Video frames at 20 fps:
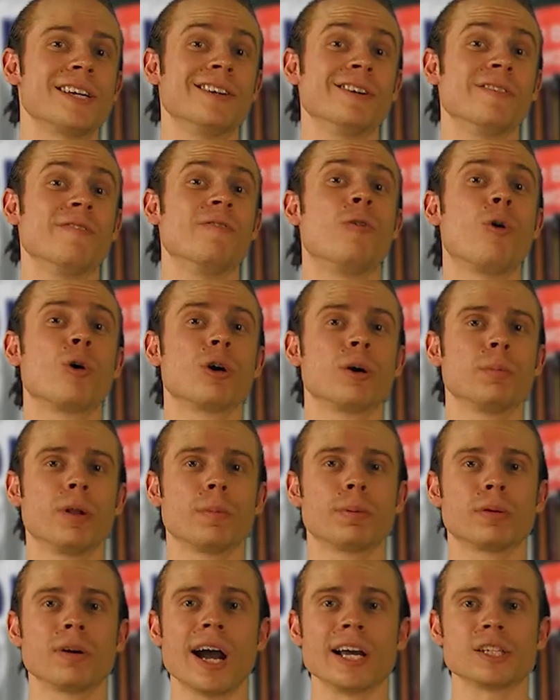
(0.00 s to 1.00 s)
at an
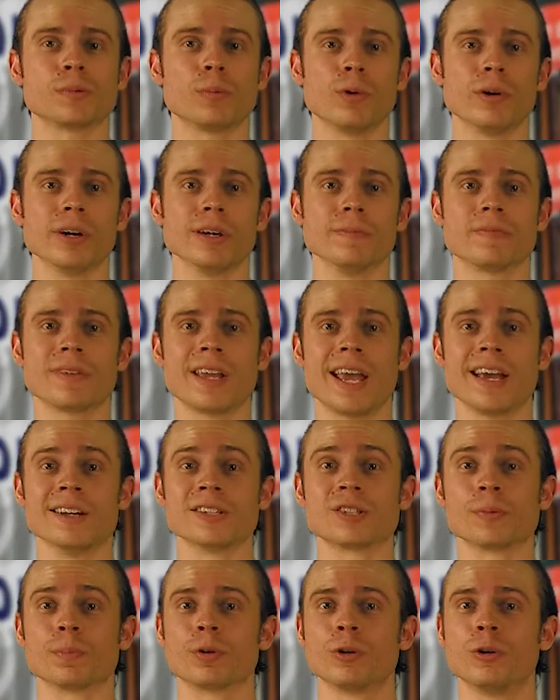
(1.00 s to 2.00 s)
affordable price point, and
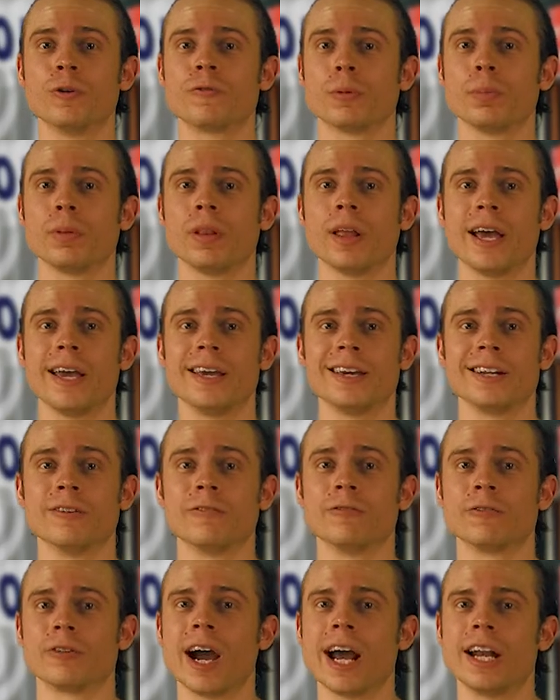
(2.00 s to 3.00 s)
is approved for play in a
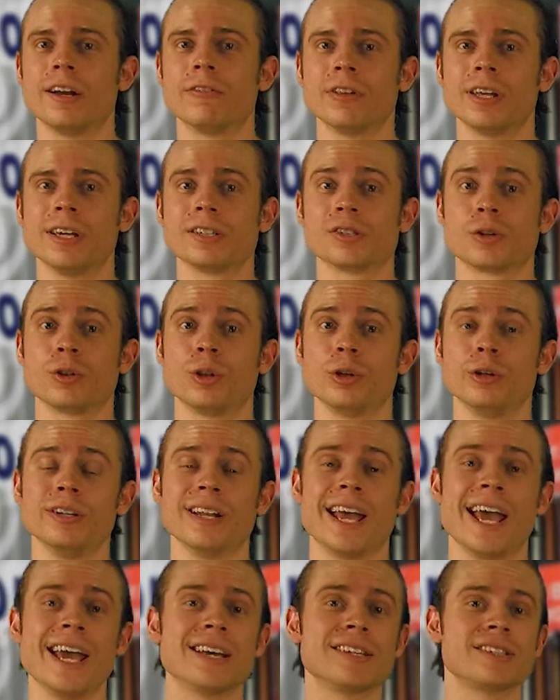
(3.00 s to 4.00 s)
variety of leagues
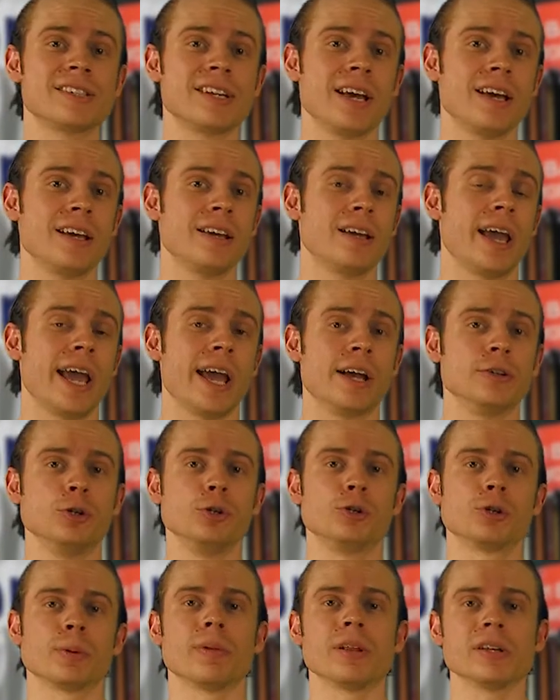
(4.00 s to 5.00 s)
including ASA and
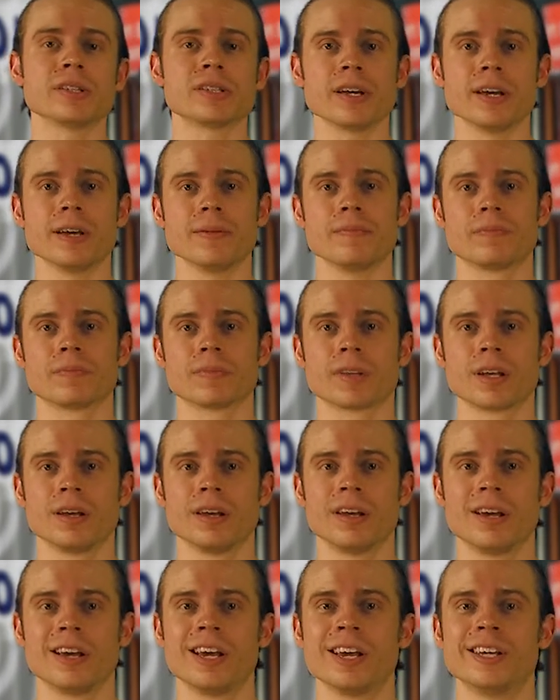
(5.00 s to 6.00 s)
USSSA.
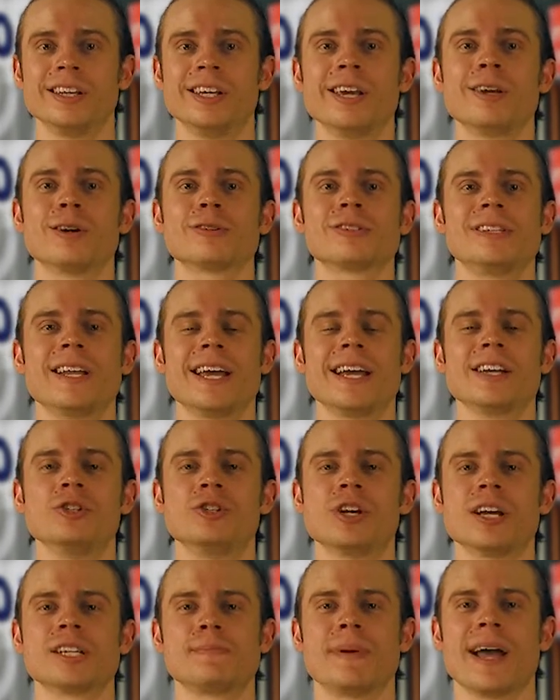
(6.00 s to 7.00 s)
Get yours today at
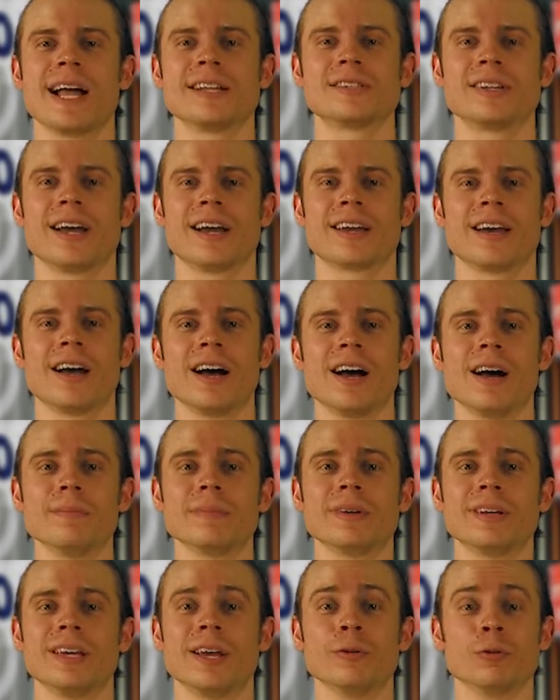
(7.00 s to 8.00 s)

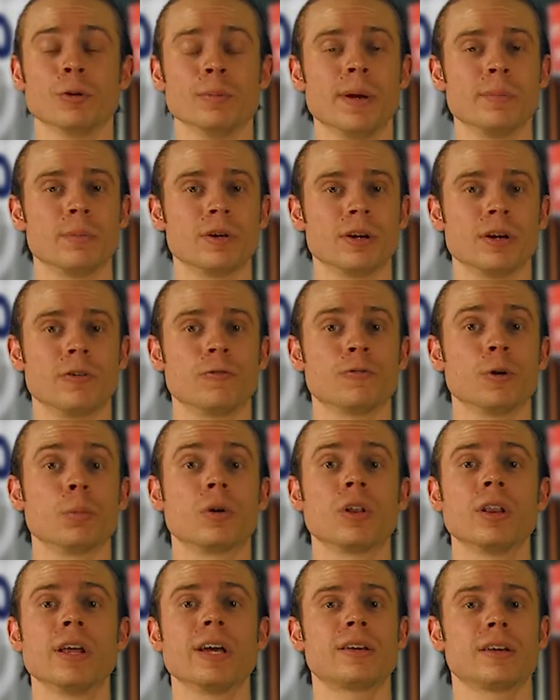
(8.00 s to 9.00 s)
JustBats.com, and remember, from
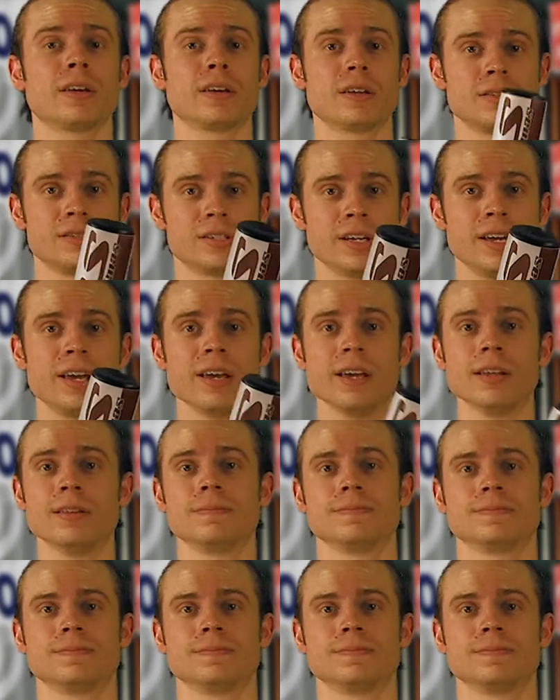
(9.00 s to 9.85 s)
click to hit.